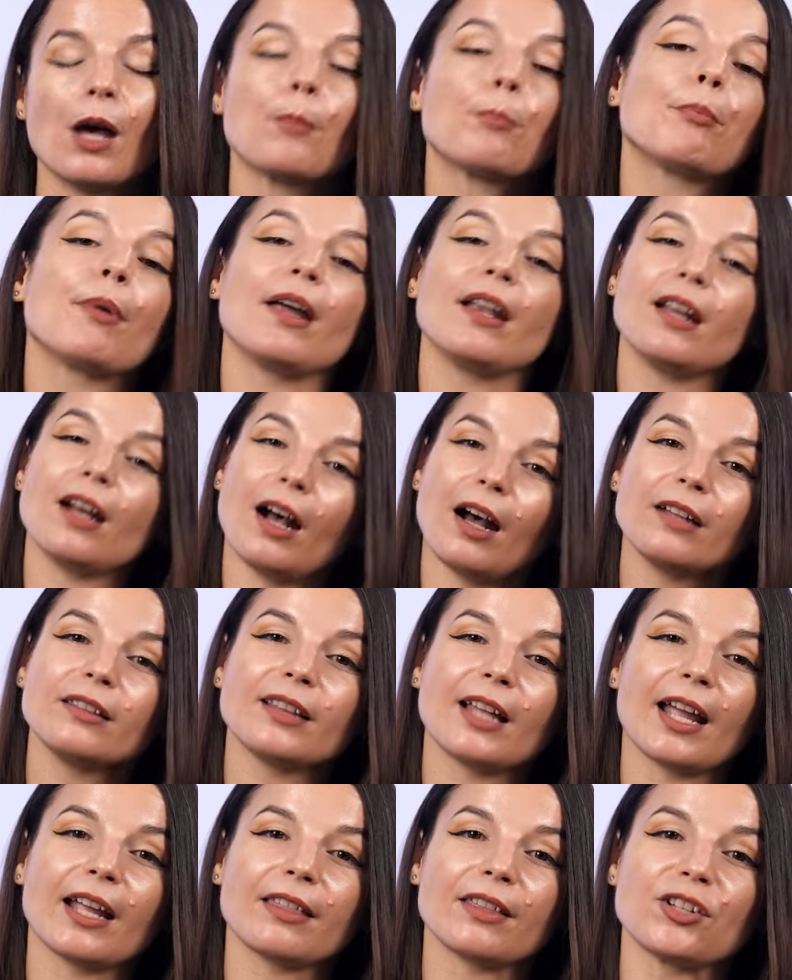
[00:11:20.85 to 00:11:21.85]
But
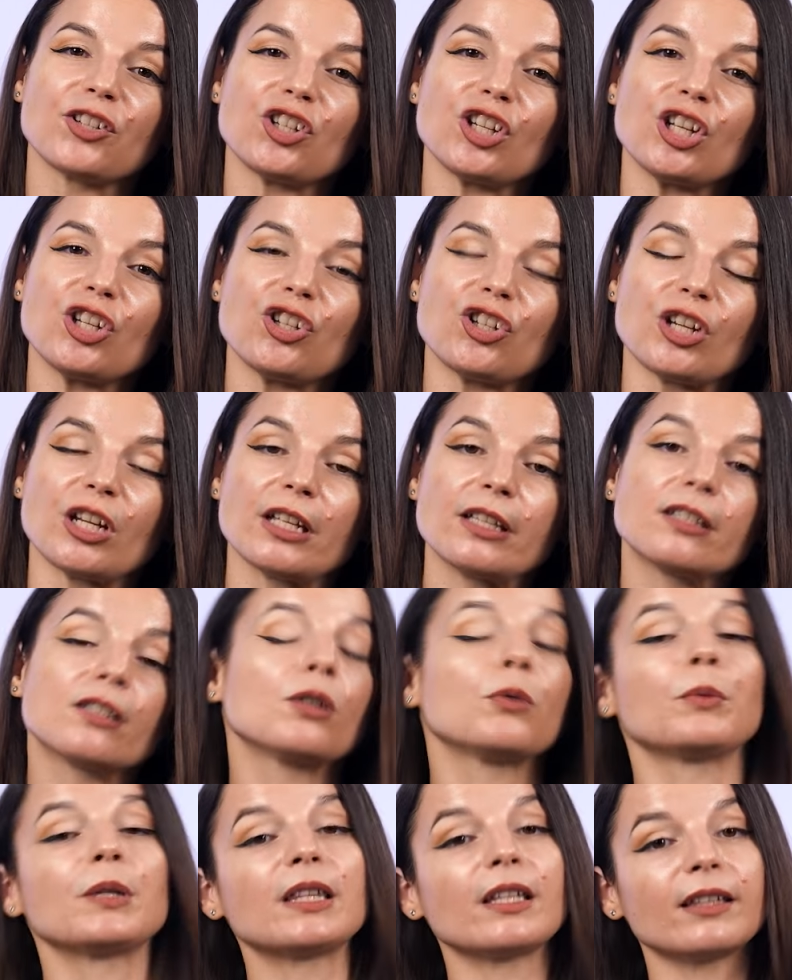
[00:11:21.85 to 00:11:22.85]
unlike the cheat sheets,
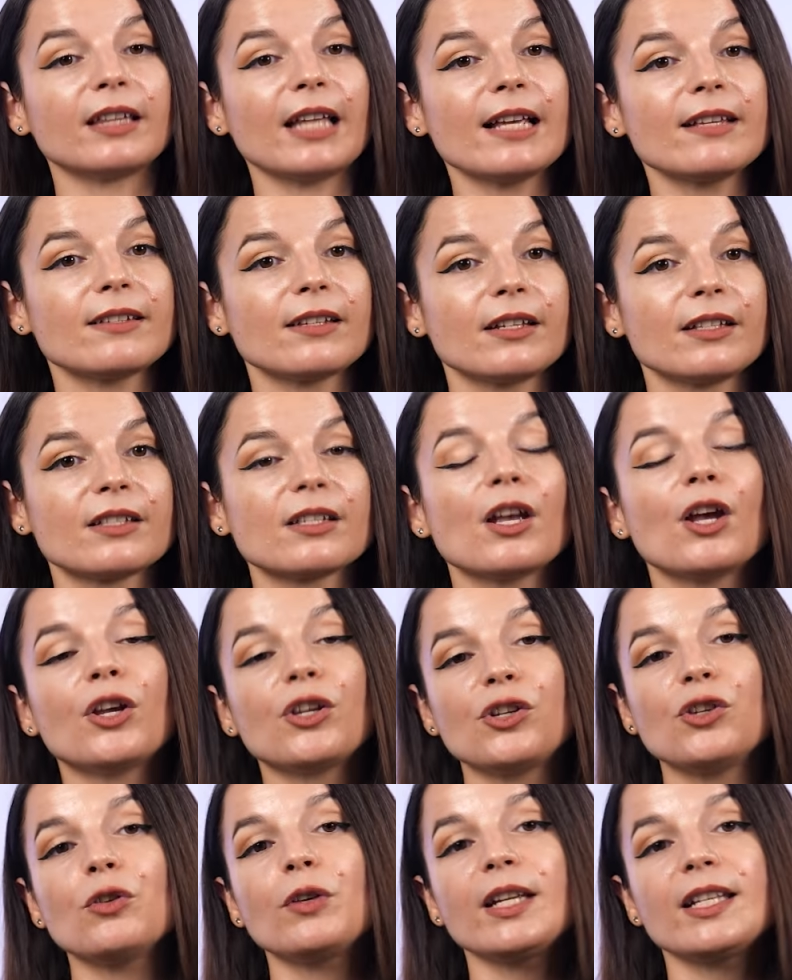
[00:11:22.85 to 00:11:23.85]
with the lessons,
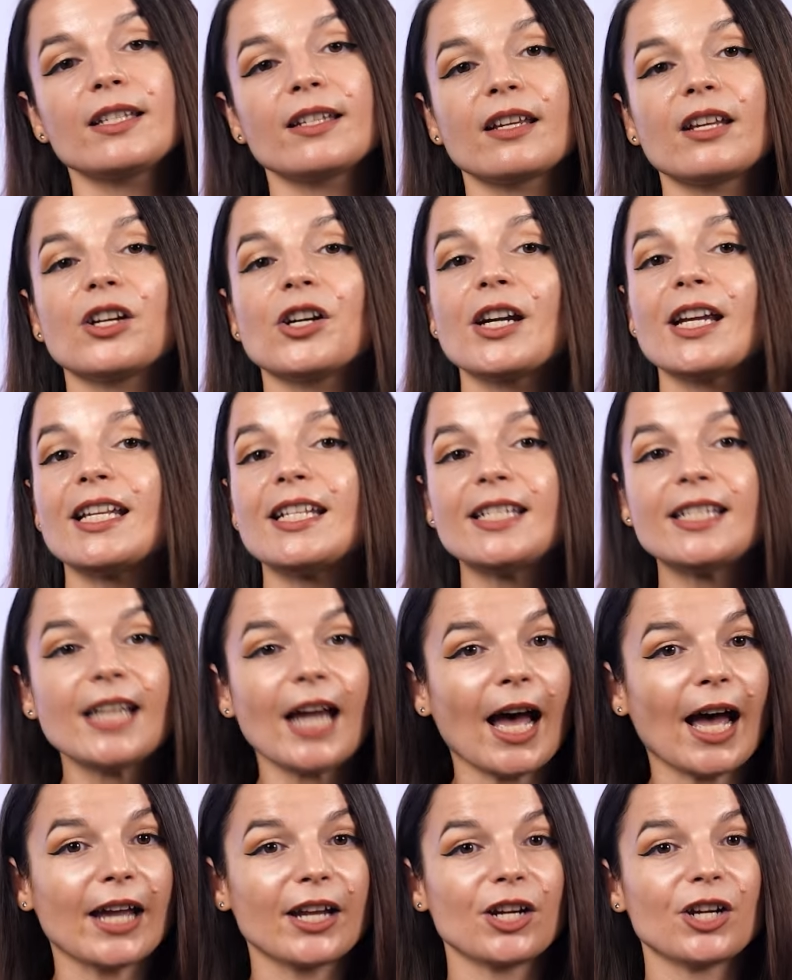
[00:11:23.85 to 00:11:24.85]
you'll get to hear
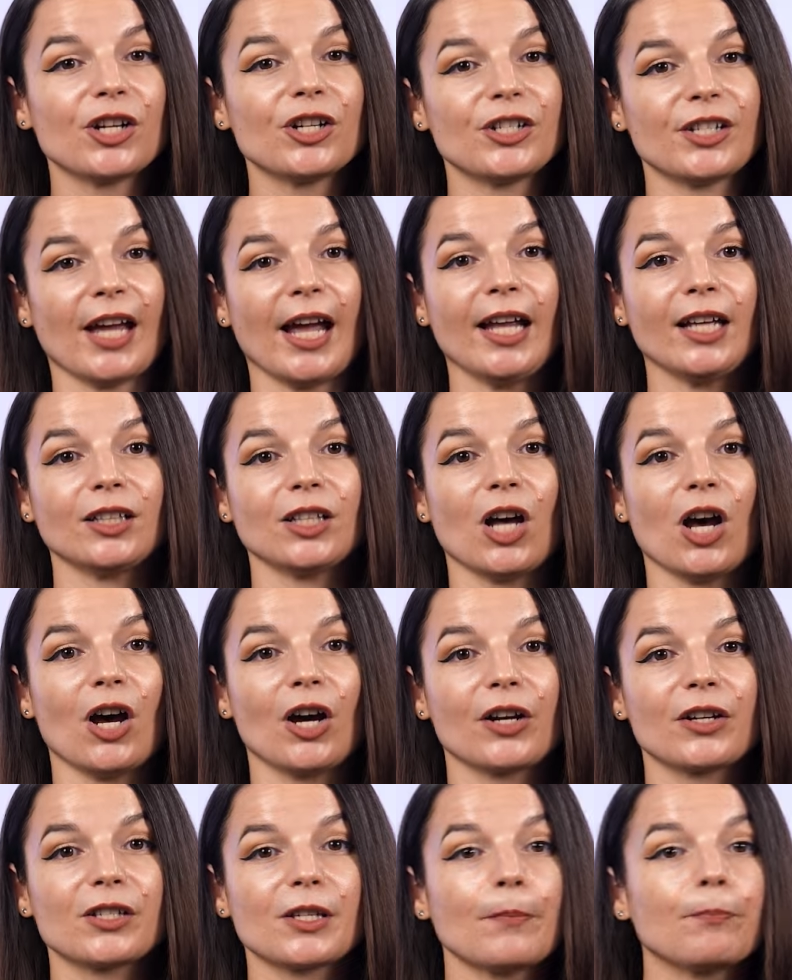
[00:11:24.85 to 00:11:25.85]
entire
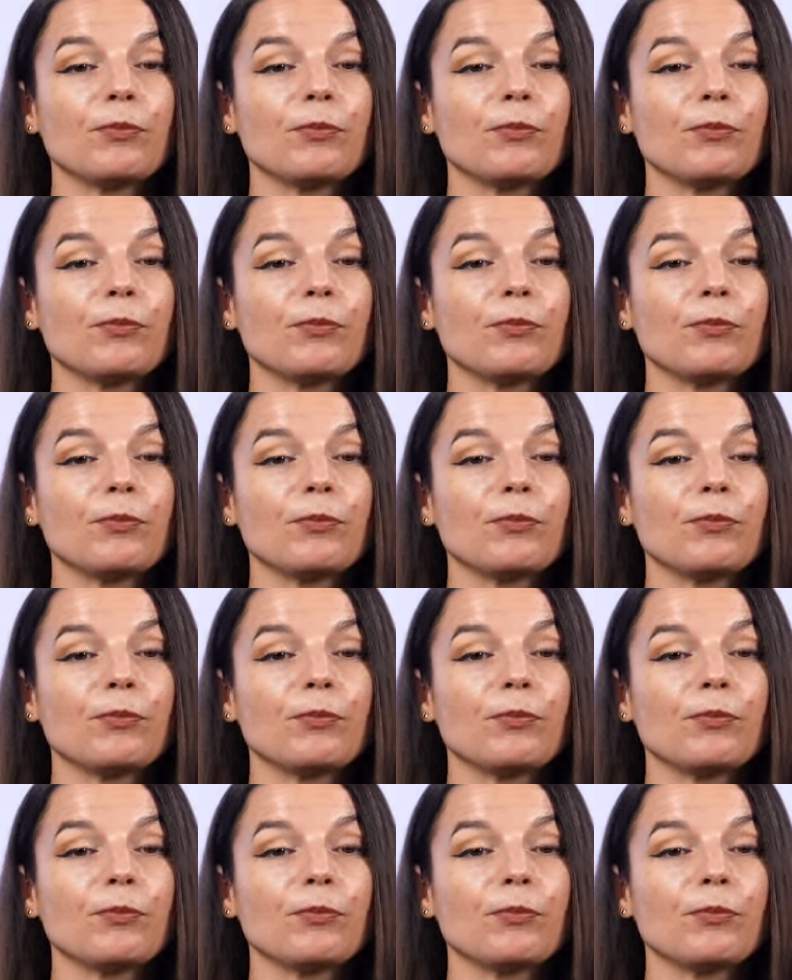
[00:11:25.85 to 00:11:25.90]
dialogues.